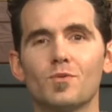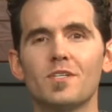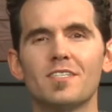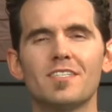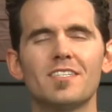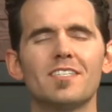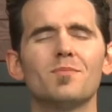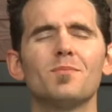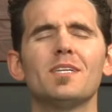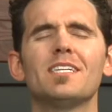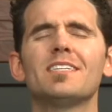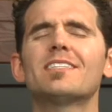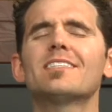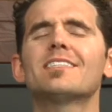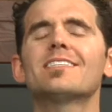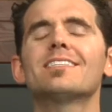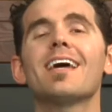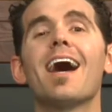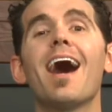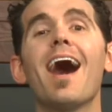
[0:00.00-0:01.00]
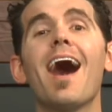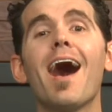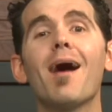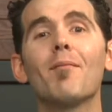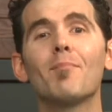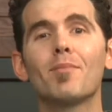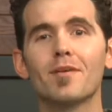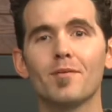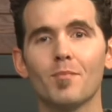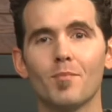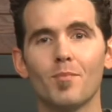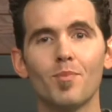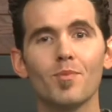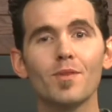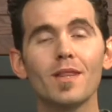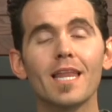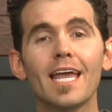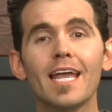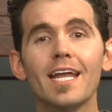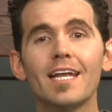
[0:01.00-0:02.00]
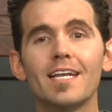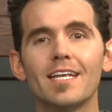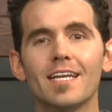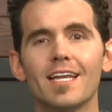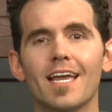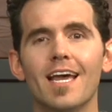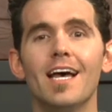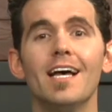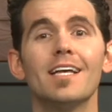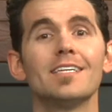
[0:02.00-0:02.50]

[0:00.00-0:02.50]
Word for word: What does this mean? Stop complaining.